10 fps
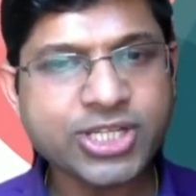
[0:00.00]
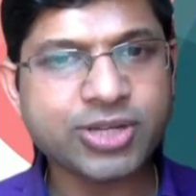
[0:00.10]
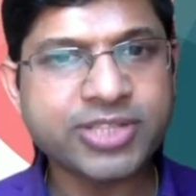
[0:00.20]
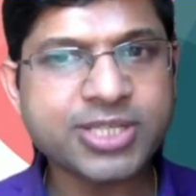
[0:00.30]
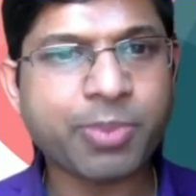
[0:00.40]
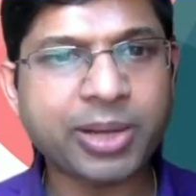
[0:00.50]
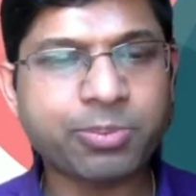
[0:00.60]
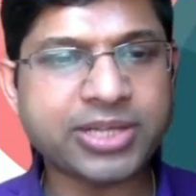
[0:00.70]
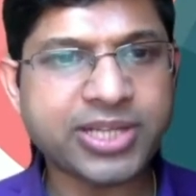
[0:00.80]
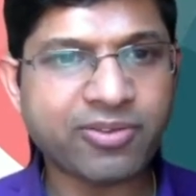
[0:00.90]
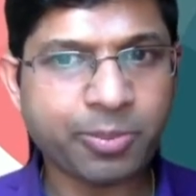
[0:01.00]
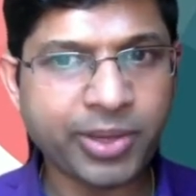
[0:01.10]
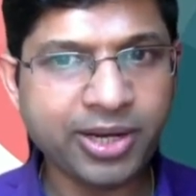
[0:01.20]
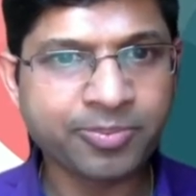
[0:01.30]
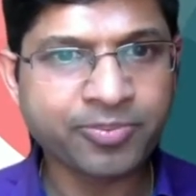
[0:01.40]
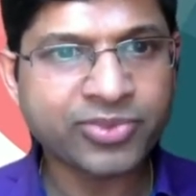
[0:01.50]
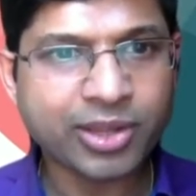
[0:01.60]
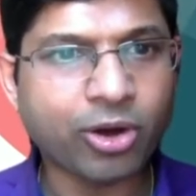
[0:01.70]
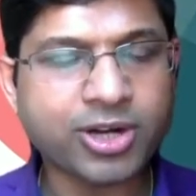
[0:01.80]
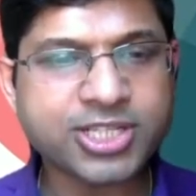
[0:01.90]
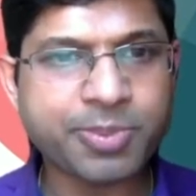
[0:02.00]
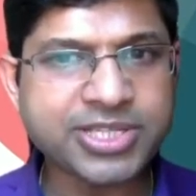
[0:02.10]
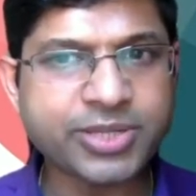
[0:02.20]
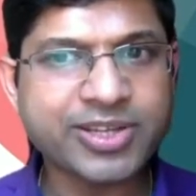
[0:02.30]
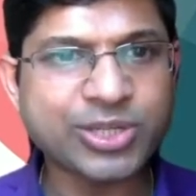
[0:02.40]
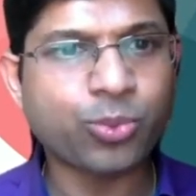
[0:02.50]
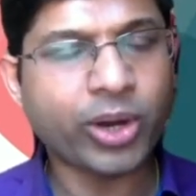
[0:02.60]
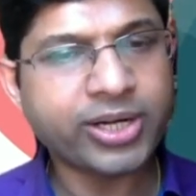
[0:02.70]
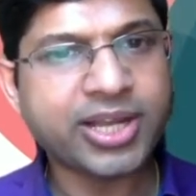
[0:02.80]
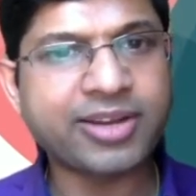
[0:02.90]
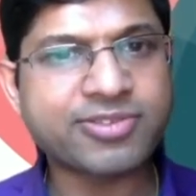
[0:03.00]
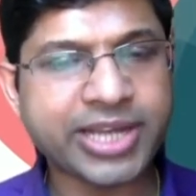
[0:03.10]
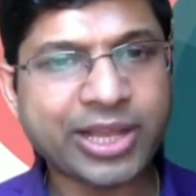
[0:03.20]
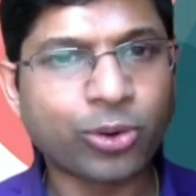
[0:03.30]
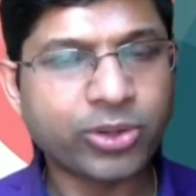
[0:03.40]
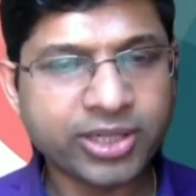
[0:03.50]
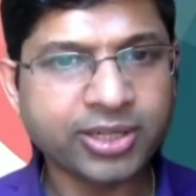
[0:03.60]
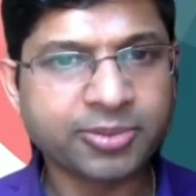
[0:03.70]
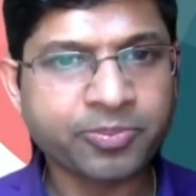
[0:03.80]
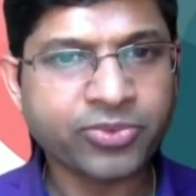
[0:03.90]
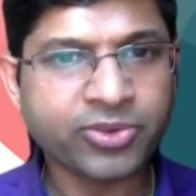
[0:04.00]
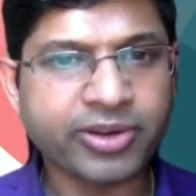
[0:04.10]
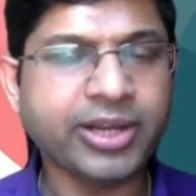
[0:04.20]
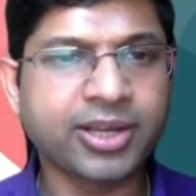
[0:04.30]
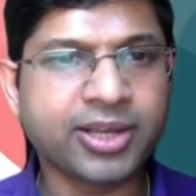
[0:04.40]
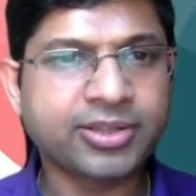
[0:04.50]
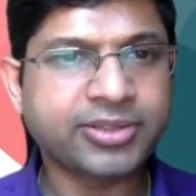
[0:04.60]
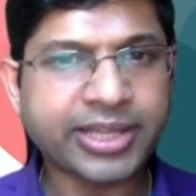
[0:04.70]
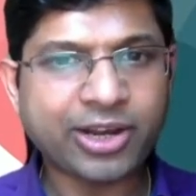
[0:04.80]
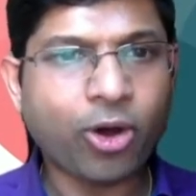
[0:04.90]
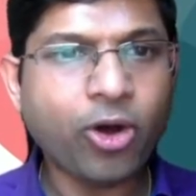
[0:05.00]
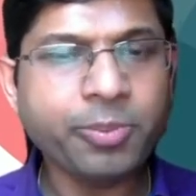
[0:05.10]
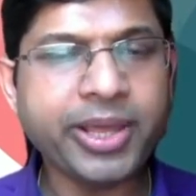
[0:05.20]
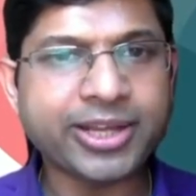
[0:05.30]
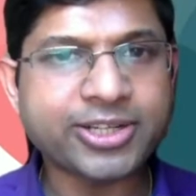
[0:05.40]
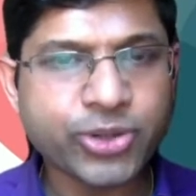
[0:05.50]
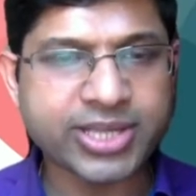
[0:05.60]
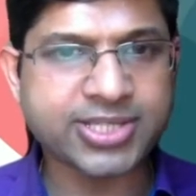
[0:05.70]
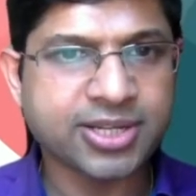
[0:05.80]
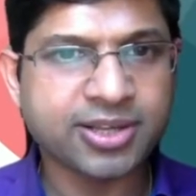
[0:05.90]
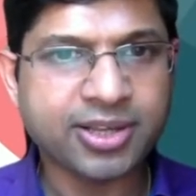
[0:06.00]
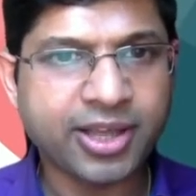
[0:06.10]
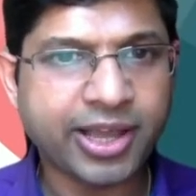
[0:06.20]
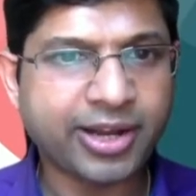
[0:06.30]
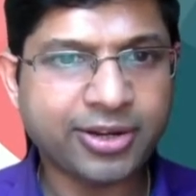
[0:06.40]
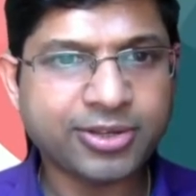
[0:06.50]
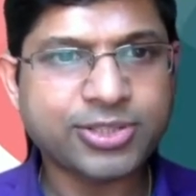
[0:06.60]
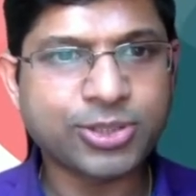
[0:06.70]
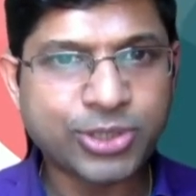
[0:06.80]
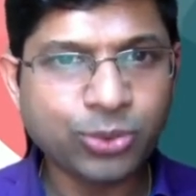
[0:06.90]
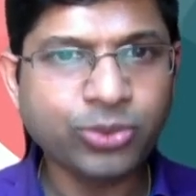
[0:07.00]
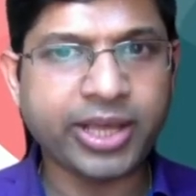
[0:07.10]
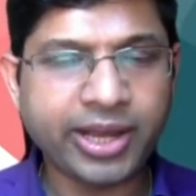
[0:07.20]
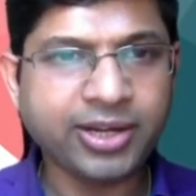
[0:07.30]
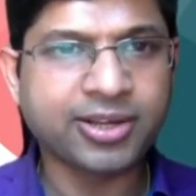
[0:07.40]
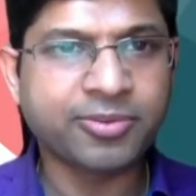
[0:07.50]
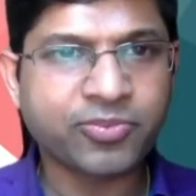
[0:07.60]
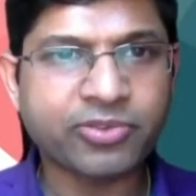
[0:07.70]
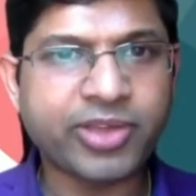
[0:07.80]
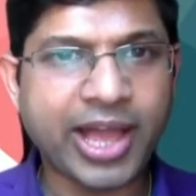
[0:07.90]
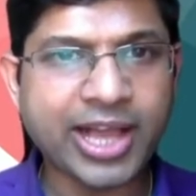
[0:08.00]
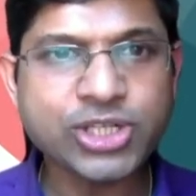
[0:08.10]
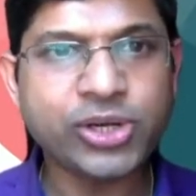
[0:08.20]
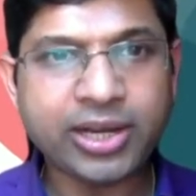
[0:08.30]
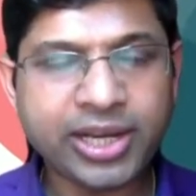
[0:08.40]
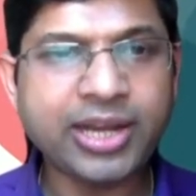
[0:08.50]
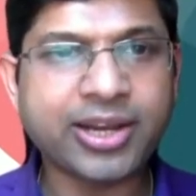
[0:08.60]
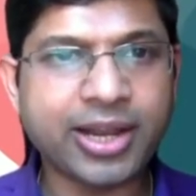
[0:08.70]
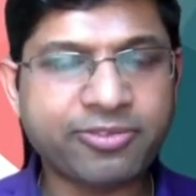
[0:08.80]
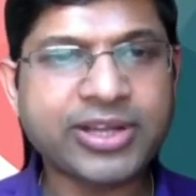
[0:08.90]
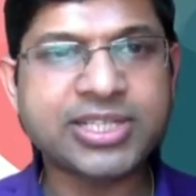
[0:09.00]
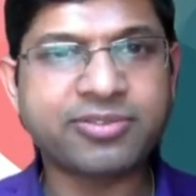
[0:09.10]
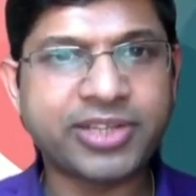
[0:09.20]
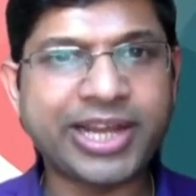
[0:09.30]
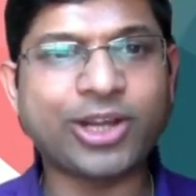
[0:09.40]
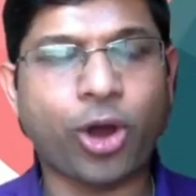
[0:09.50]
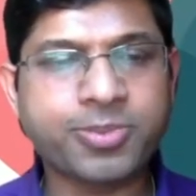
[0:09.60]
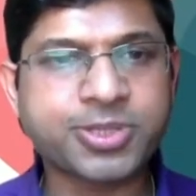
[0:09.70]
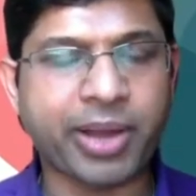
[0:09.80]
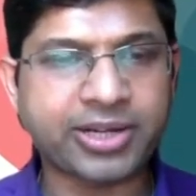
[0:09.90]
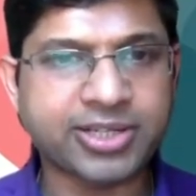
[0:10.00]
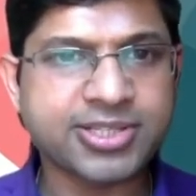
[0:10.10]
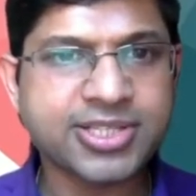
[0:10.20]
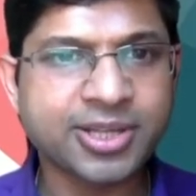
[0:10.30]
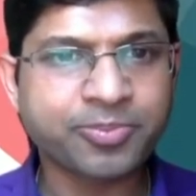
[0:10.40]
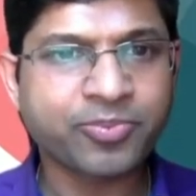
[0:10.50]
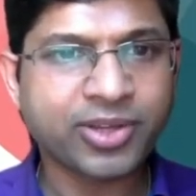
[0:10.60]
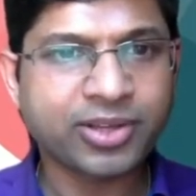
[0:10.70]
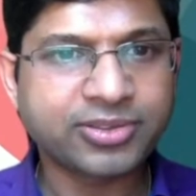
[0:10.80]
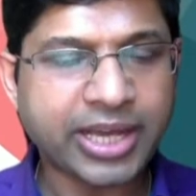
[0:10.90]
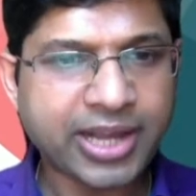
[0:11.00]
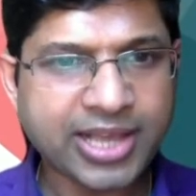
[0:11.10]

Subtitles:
this pipeline development or specific to one kind of stakeholder, right? They can all be addressed. And to do that, we actually need an effective data ops practice that has